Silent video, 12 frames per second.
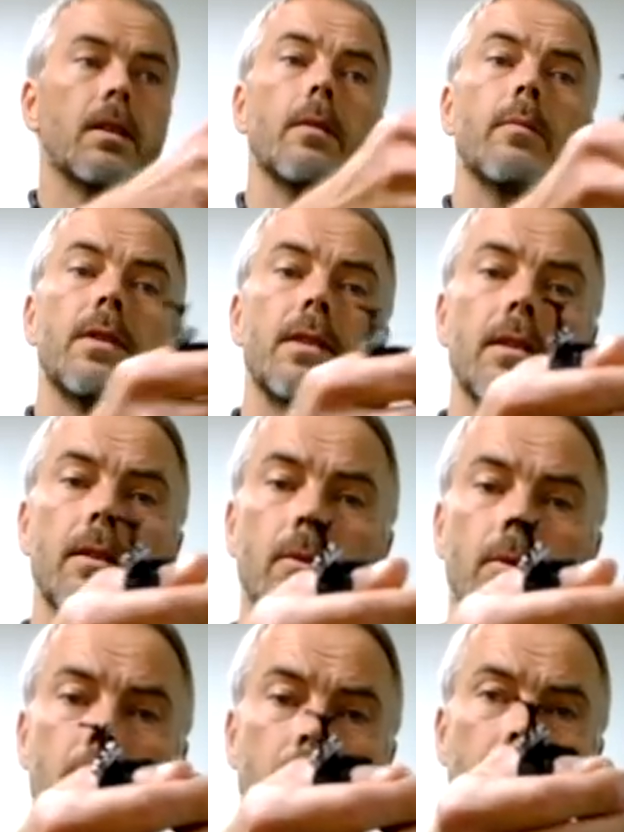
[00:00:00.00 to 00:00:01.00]
tip is still
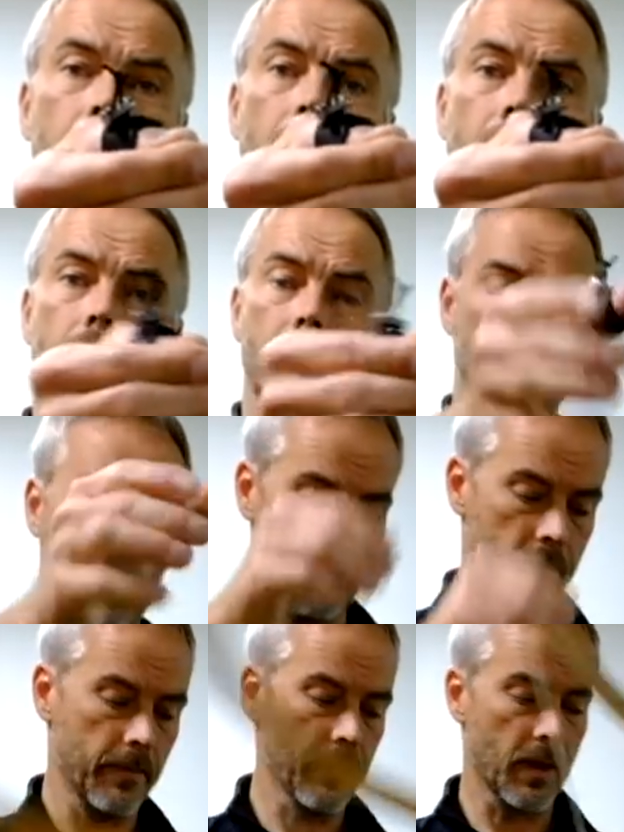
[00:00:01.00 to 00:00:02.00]
loose, my friends.
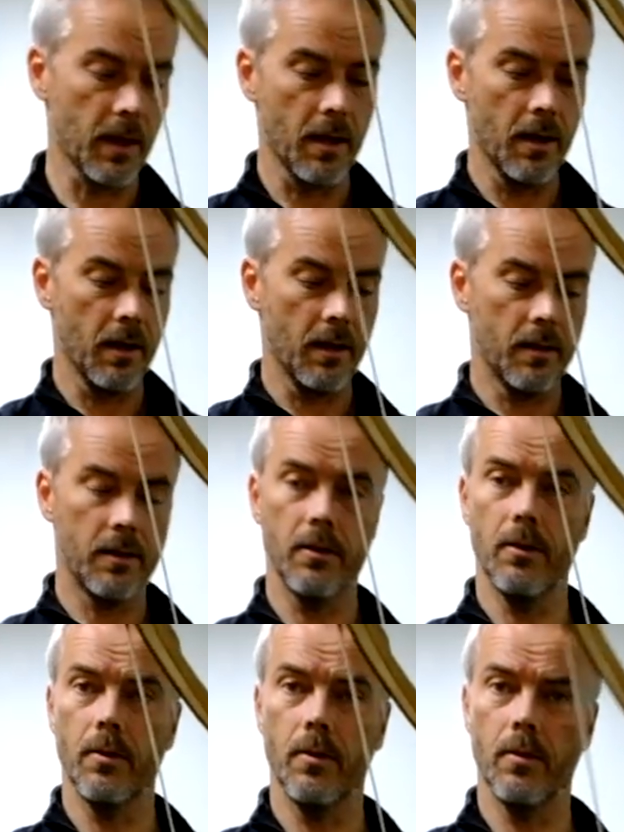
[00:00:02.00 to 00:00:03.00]

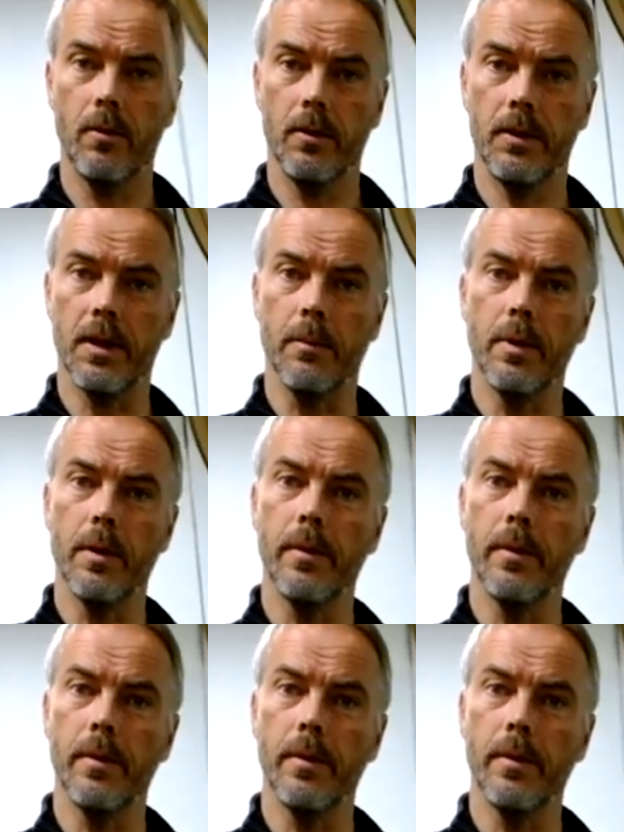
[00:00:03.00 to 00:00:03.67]
So some